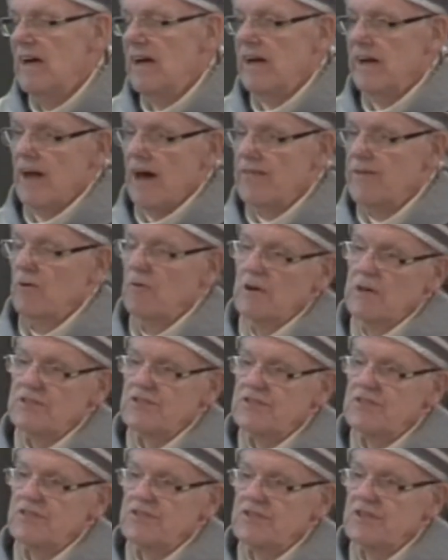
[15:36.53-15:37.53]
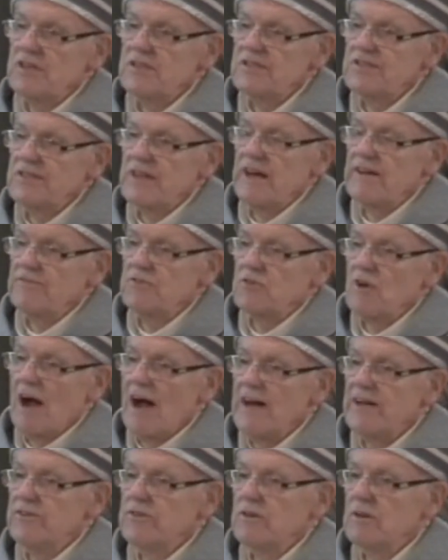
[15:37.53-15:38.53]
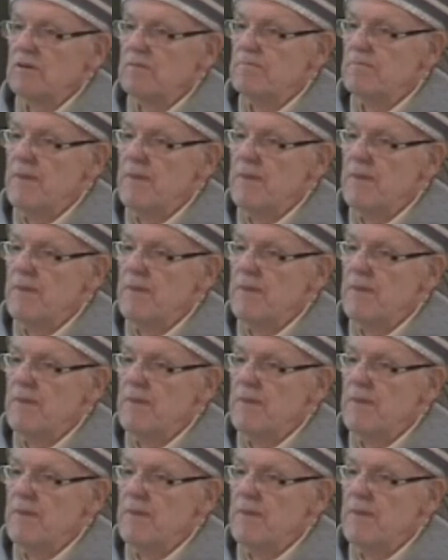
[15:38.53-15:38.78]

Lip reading: In other instances, they've tried to